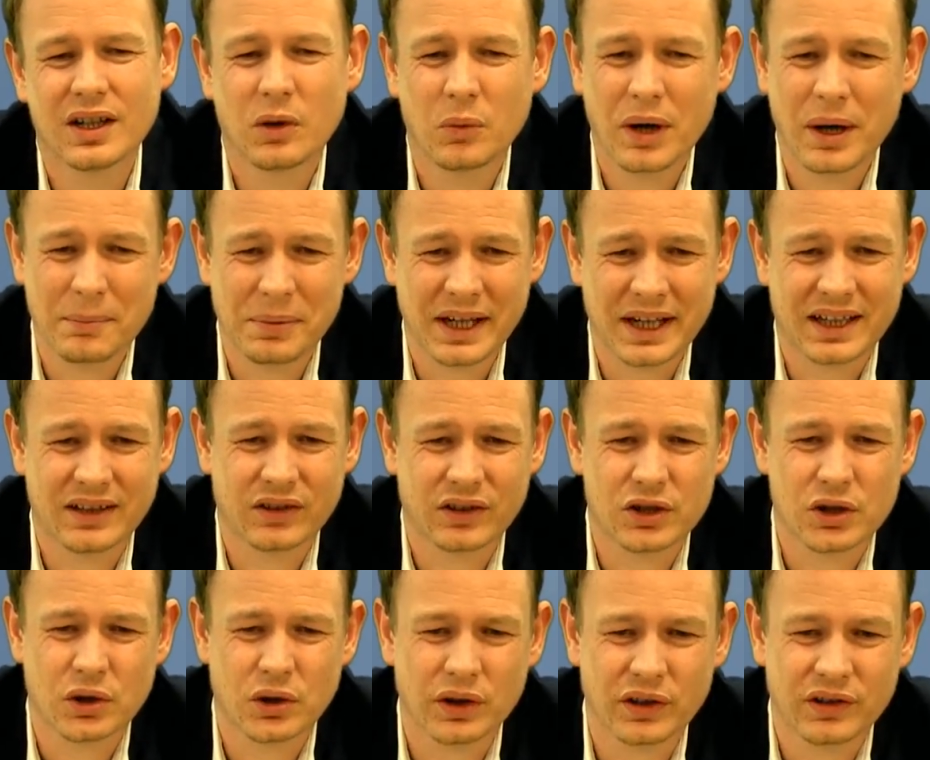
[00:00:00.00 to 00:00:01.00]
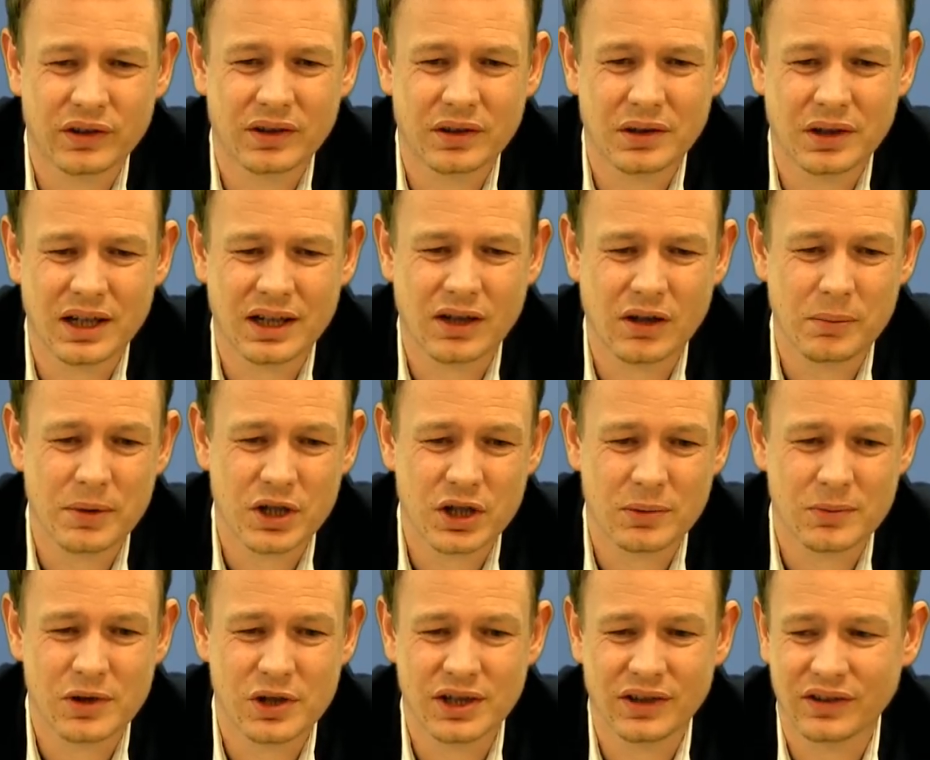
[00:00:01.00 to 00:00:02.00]
When black has a choice, you can go
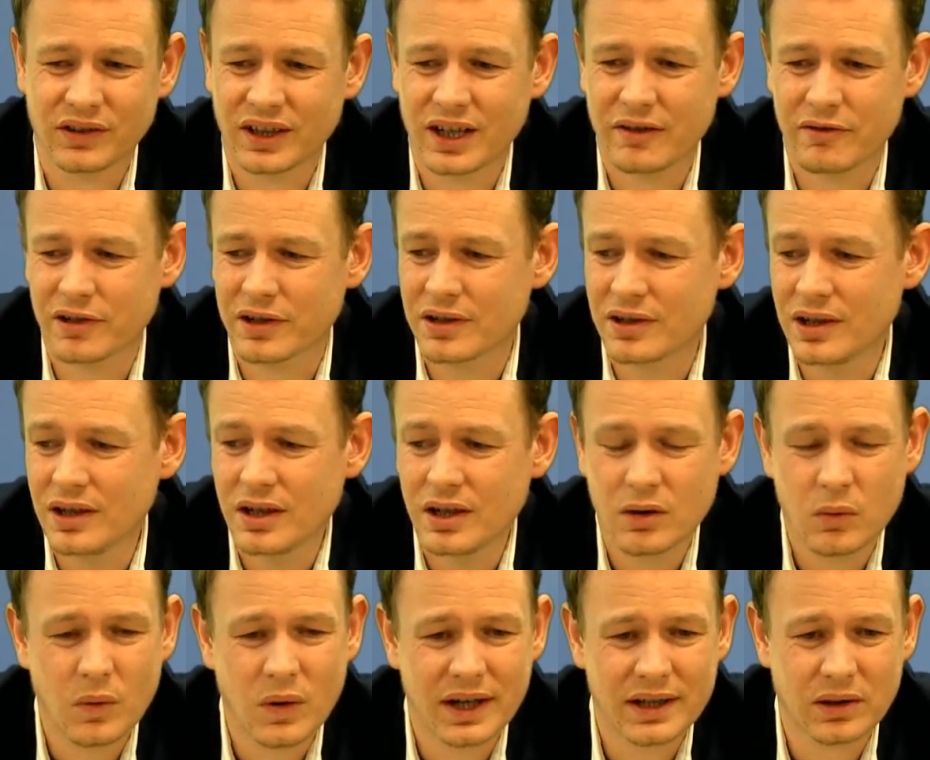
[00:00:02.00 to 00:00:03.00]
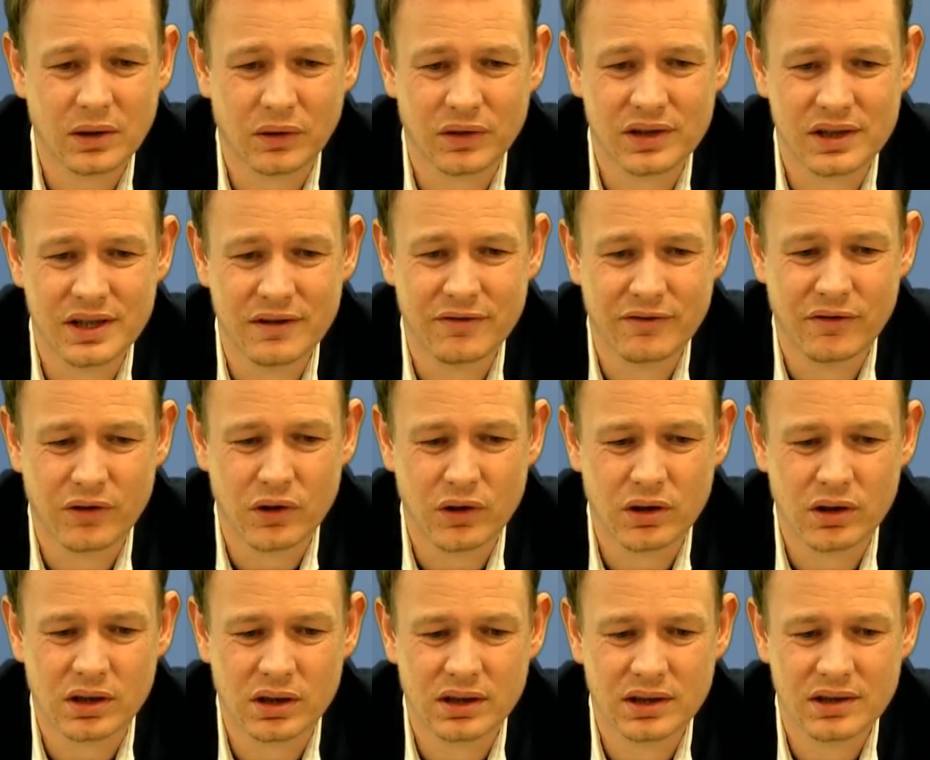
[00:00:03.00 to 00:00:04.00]
bishop g7, white goes
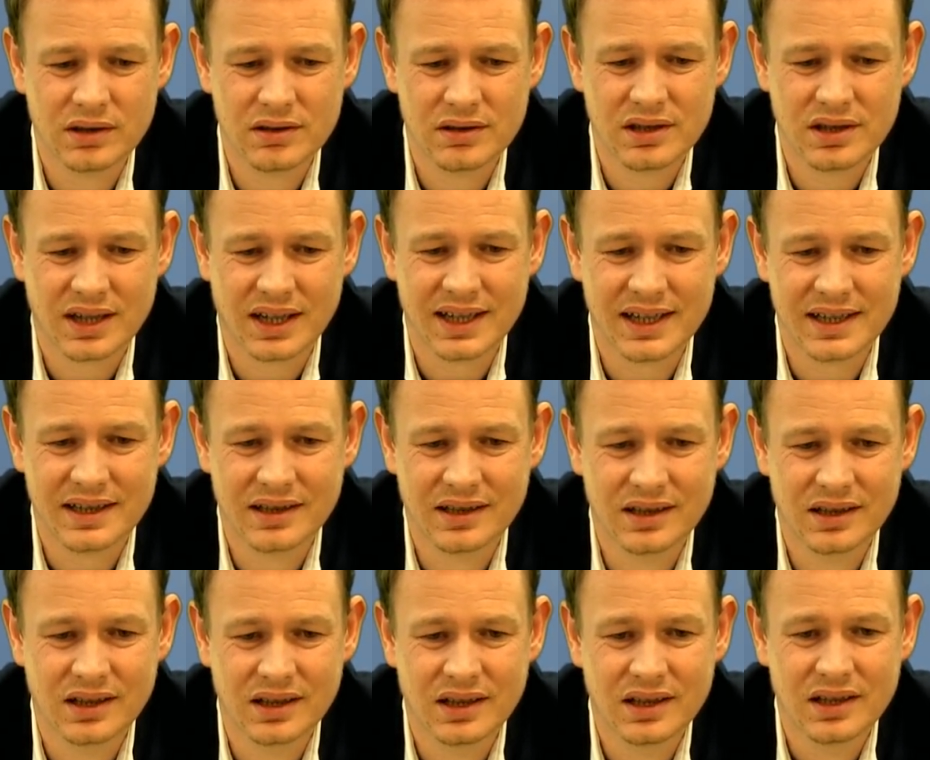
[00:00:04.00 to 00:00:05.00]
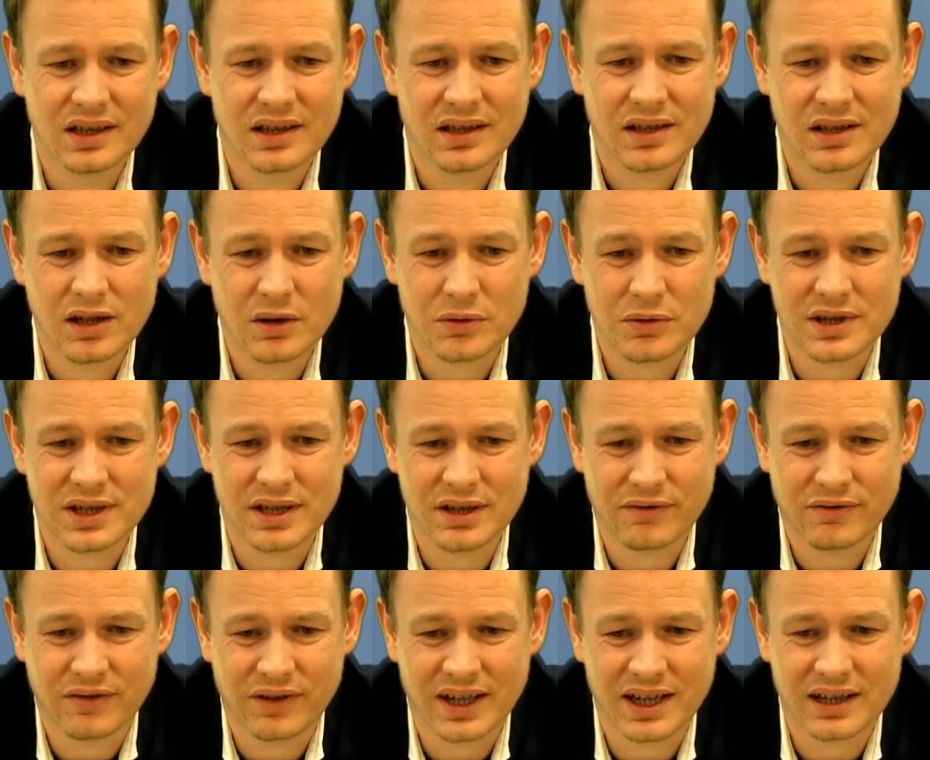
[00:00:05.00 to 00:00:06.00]
d4, you take, go
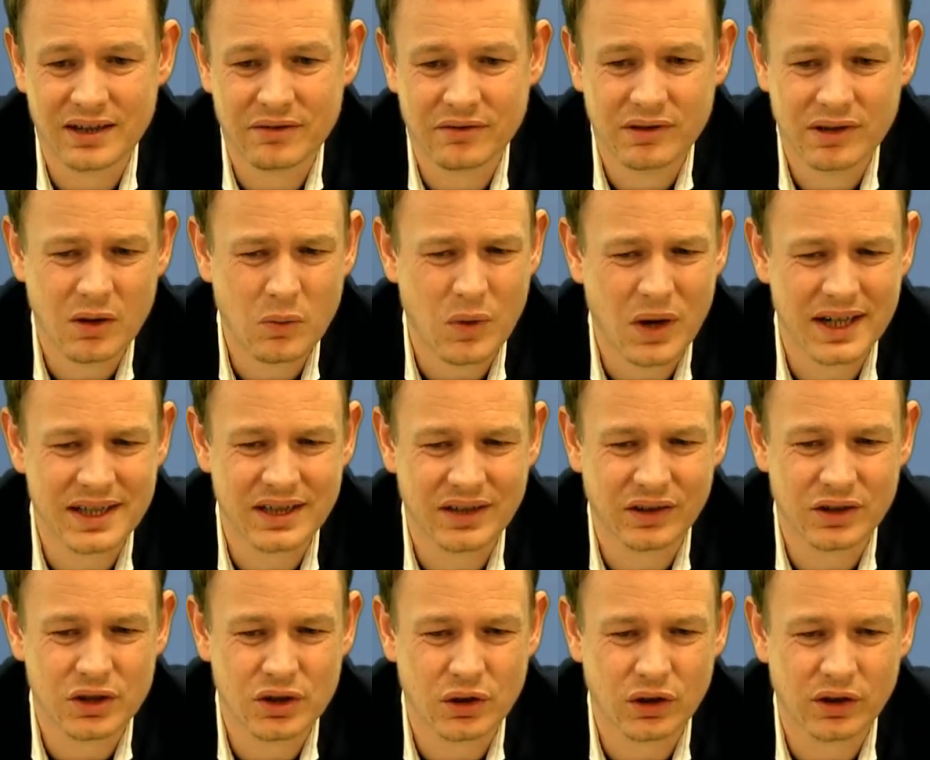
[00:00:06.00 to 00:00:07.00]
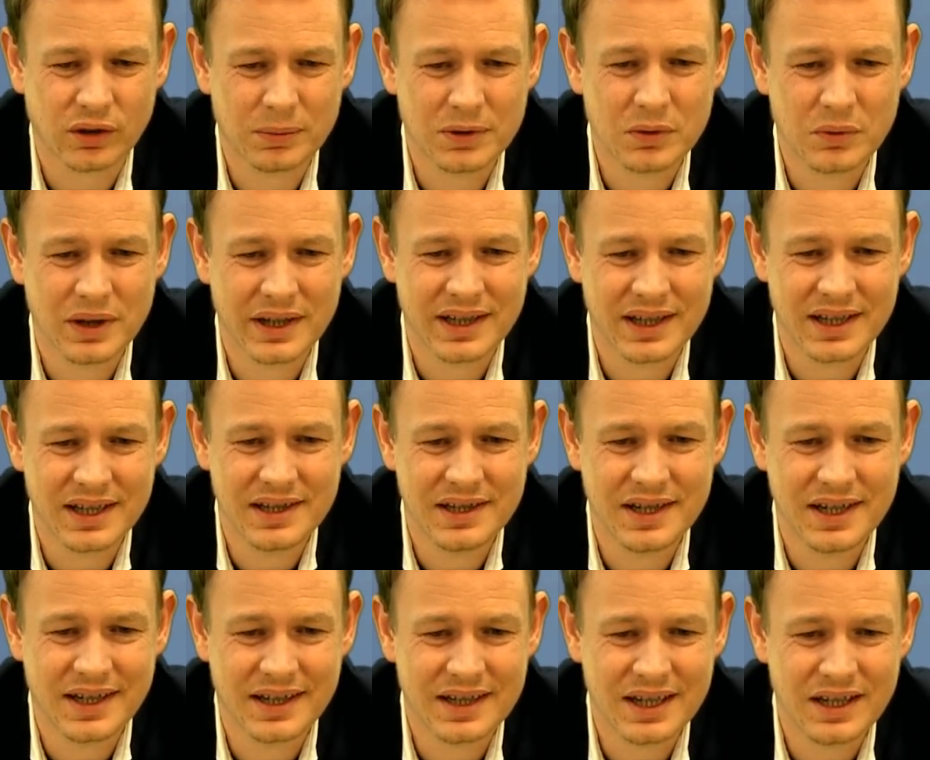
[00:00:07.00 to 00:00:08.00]
d5. Now white has a choice between ed
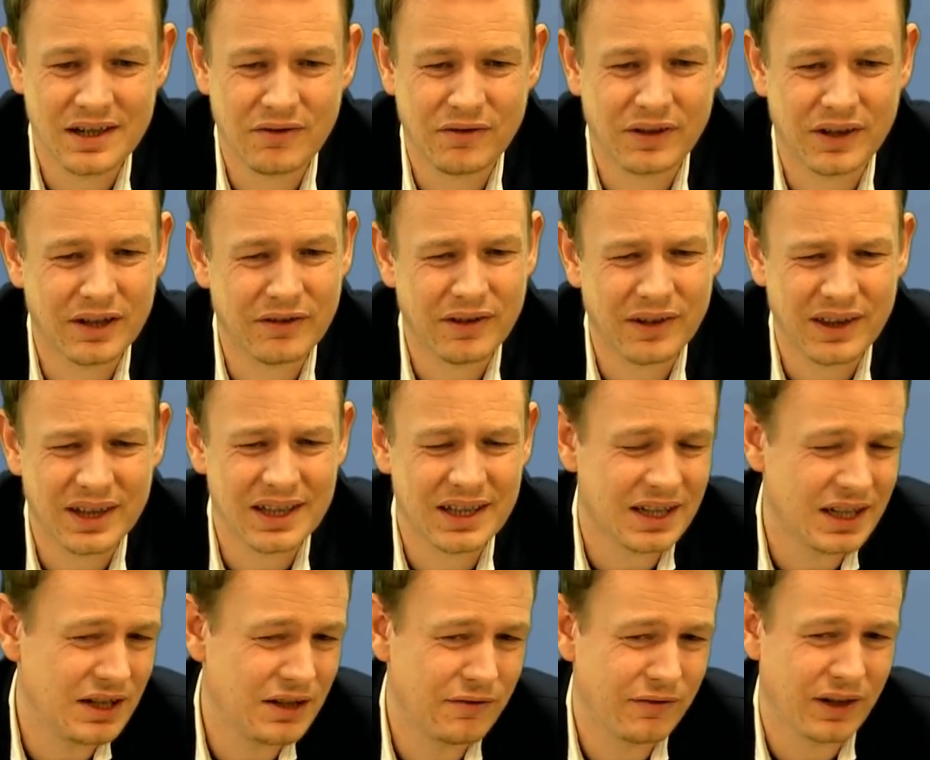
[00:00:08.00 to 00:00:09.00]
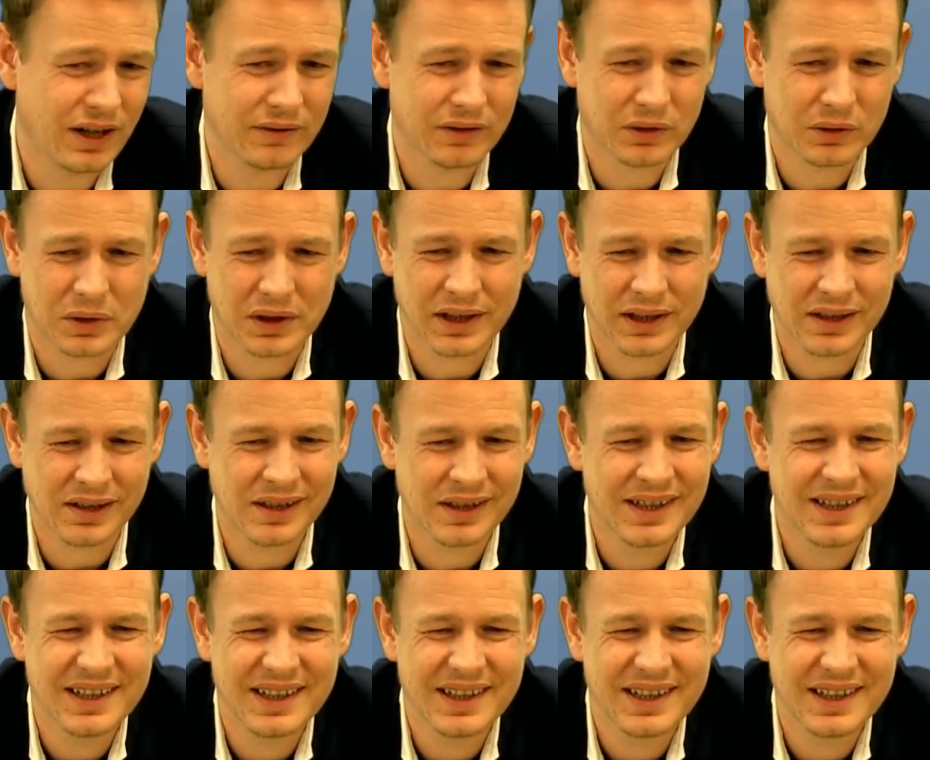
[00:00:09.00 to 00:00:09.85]
and e5. I think e5 is critical.